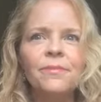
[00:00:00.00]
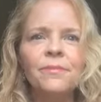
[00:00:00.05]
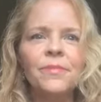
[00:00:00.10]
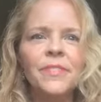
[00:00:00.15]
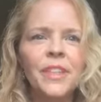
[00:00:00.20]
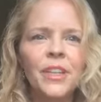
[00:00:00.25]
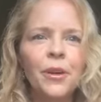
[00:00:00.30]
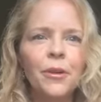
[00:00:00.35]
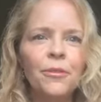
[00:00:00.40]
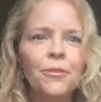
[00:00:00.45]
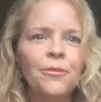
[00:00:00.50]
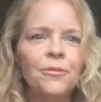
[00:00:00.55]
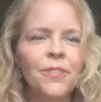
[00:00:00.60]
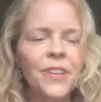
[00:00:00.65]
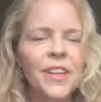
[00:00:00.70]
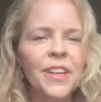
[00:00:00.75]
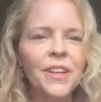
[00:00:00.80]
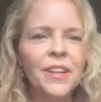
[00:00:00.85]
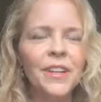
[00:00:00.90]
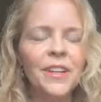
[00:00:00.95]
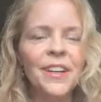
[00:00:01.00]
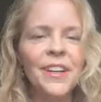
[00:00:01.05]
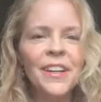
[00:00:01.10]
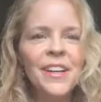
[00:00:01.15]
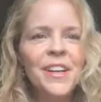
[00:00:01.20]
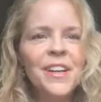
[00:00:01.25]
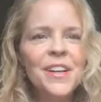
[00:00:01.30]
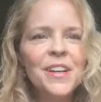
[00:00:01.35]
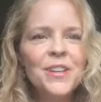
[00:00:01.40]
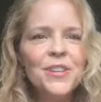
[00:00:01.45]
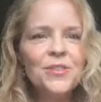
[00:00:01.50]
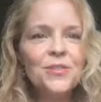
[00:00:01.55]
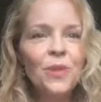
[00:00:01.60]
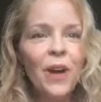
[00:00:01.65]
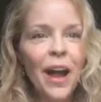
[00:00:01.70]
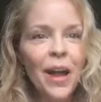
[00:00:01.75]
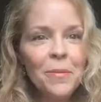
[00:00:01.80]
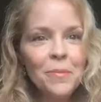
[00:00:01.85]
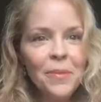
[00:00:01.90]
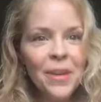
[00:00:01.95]
you know fear
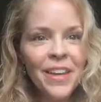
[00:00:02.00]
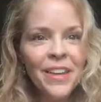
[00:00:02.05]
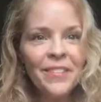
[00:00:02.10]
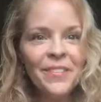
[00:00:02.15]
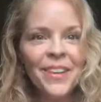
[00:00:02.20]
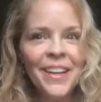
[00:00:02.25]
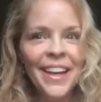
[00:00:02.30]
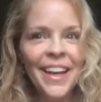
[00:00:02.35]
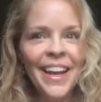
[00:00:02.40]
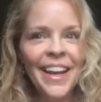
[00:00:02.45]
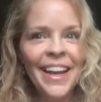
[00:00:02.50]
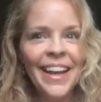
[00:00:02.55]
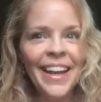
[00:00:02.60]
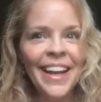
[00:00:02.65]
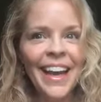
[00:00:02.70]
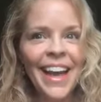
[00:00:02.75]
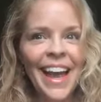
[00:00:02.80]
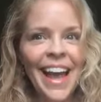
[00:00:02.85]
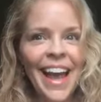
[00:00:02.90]
try pivoting